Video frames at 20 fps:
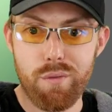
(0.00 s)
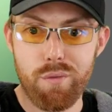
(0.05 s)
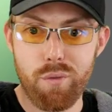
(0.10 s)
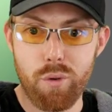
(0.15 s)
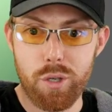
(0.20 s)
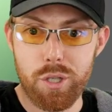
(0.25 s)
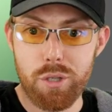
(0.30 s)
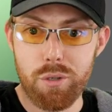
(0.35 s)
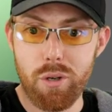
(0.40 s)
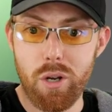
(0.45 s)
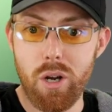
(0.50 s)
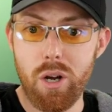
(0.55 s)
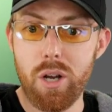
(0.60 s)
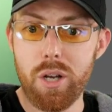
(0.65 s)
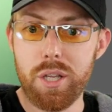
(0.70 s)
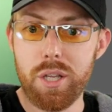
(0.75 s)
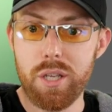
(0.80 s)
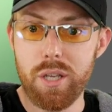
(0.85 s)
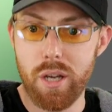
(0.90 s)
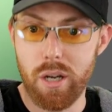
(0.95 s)
For your
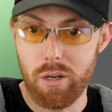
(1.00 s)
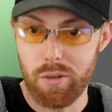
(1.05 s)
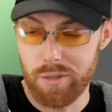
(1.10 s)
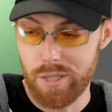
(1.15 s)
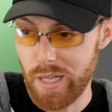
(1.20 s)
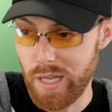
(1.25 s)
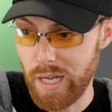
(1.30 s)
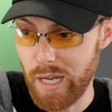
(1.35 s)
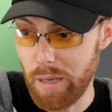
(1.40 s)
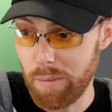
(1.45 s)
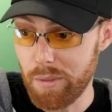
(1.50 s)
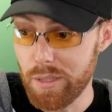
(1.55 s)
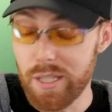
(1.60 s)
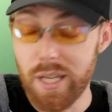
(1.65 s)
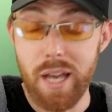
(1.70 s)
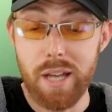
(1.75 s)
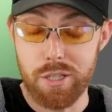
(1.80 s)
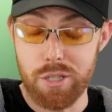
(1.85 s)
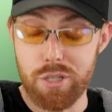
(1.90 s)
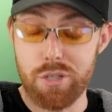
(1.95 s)
audio tab.
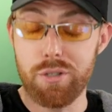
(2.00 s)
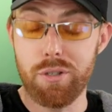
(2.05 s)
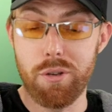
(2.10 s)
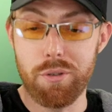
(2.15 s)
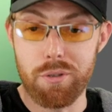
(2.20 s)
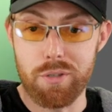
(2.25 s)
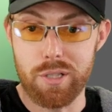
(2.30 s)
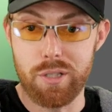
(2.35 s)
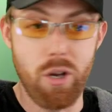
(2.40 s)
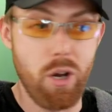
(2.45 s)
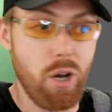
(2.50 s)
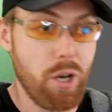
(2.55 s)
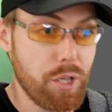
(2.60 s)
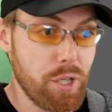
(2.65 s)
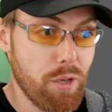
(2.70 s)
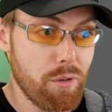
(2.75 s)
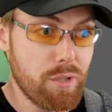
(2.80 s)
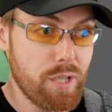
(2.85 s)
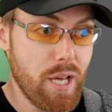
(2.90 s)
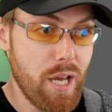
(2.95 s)
Yeah, did you know there's an
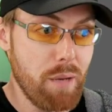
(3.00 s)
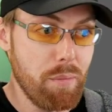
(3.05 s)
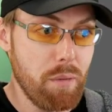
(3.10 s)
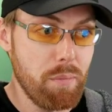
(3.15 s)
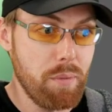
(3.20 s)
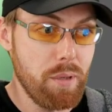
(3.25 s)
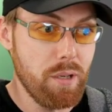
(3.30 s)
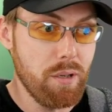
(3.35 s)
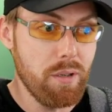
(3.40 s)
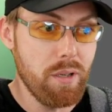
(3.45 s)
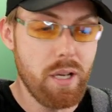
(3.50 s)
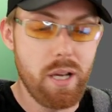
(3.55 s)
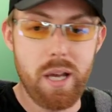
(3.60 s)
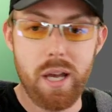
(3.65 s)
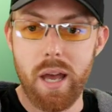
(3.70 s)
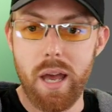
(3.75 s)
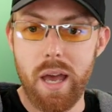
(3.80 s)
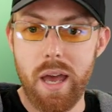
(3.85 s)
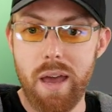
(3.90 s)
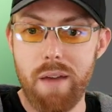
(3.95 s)
audio tab up here?
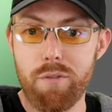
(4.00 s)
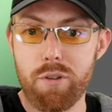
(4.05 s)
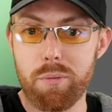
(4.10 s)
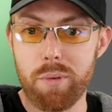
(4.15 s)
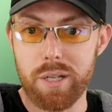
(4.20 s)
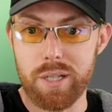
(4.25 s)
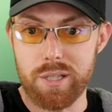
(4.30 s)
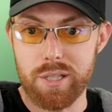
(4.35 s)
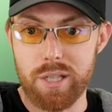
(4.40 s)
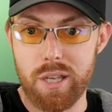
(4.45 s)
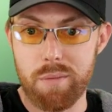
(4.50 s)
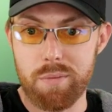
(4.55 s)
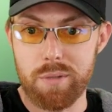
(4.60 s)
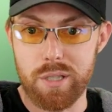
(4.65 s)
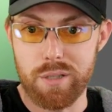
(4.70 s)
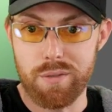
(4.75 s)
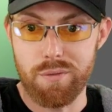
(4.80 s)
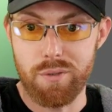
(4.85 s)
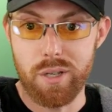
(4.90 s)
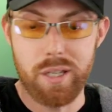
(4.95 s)
Everybody skips
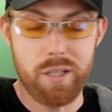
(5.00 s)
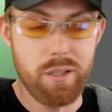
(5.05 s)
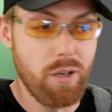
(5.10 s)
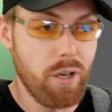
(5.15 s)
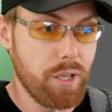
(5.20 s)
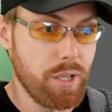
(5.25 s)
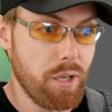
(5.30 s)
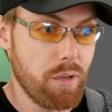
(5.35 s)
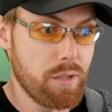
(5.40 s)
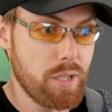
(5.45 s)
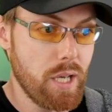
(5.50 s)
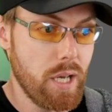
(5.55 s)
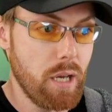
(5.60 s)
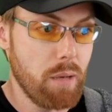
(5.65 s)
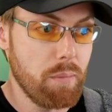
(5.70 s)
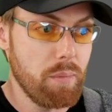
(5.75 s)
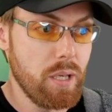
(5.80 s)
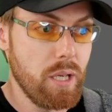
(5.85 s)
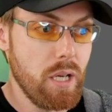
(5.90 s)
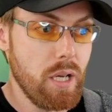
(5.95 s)
this freaking audio
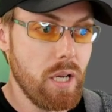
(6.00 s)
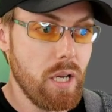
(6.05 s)
tab.